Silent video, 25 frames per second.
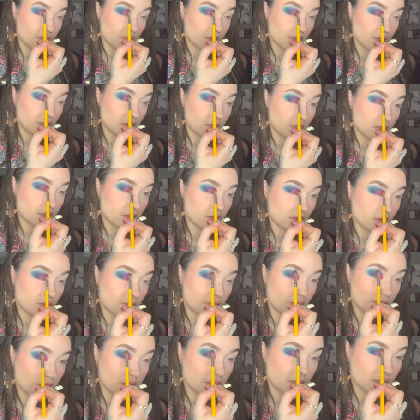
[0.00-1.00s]
Please
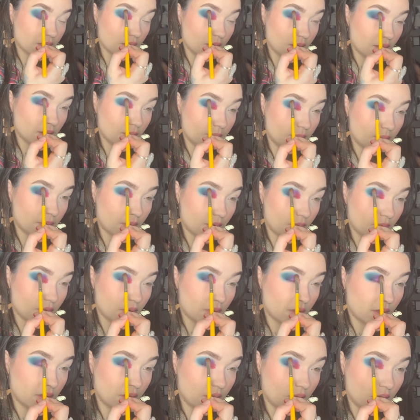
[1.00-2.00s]
don't mess up
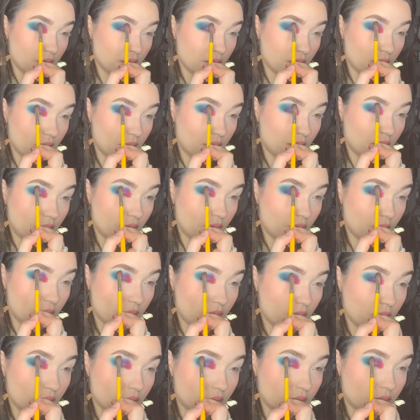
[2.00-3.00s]
everything I
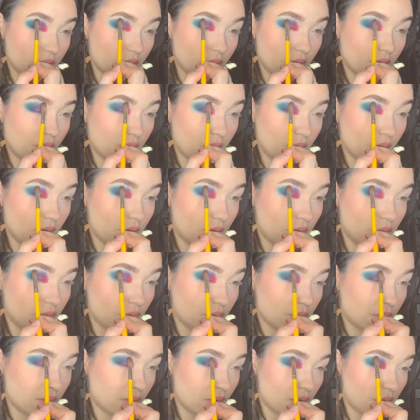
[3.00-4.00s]
worked so hard
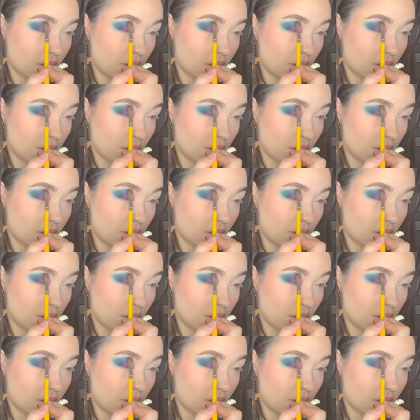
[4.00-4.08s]
for.